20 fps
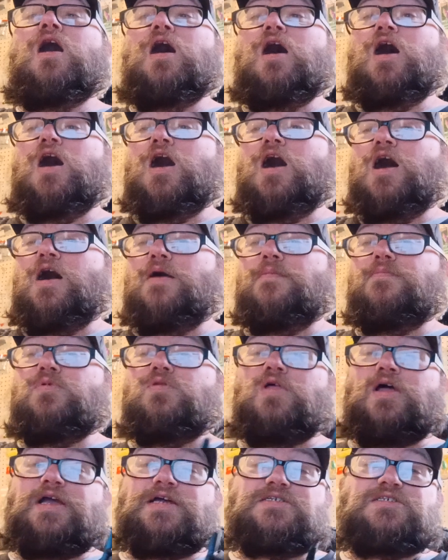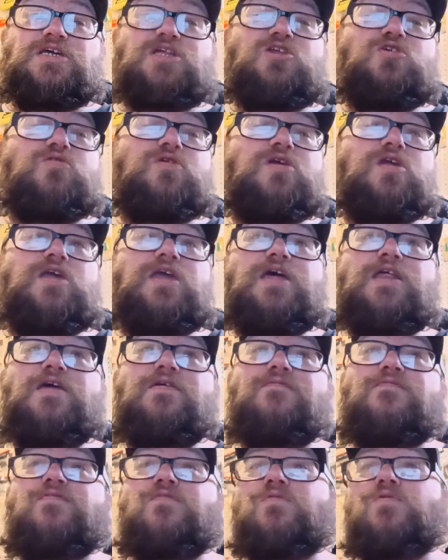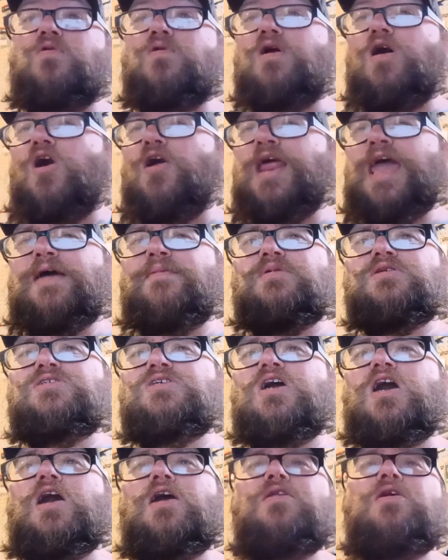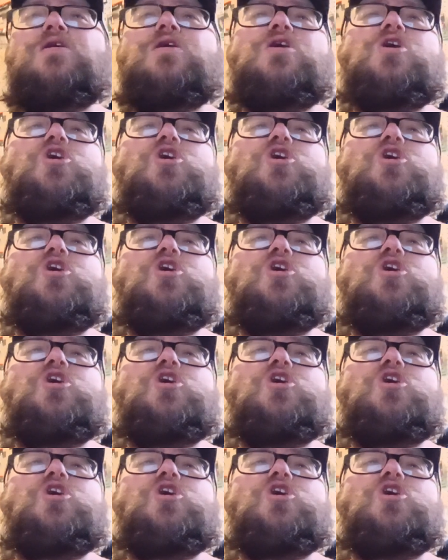Like I said, you can get it on Amazon.